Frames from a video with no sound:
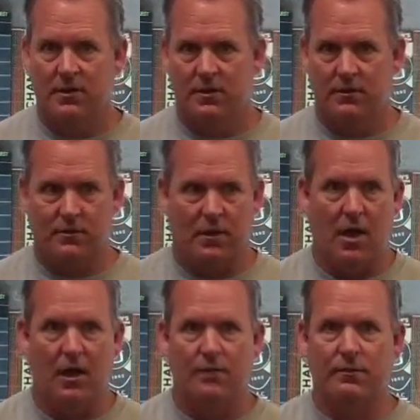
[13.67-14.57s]
There's a
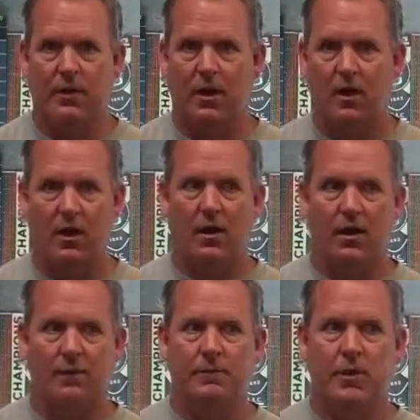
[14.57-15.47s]
lot
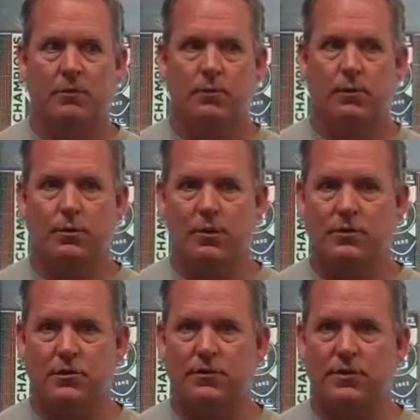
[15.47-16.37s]
of recruiting
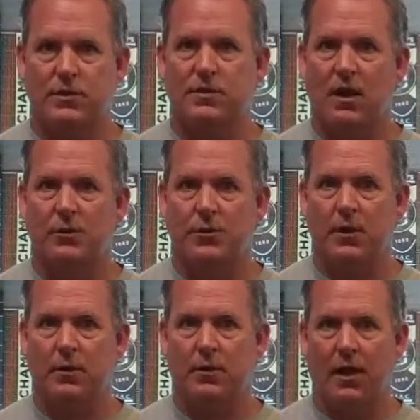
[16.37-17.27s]
services out
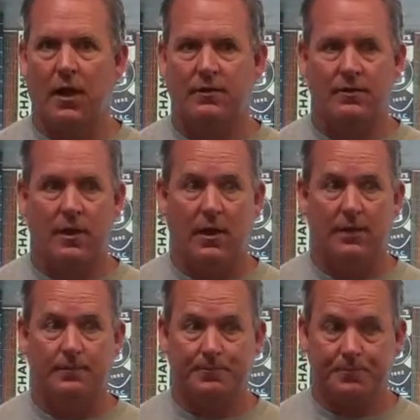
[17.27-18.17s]
there that